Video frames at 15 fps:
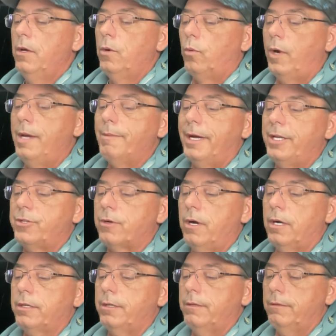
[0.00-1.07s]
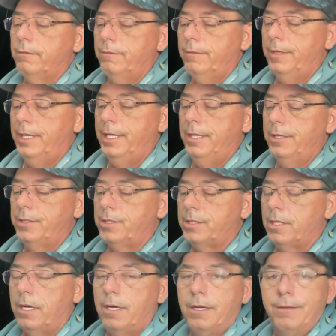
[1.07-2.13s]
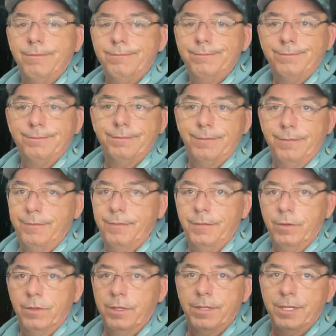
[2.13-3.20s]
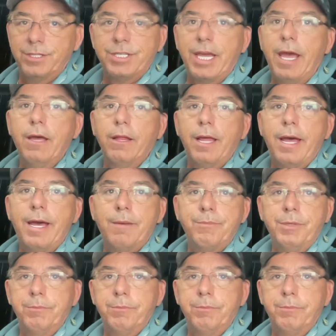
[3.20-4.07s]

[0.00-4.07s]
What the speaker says: Weigh My Truck is the scale app.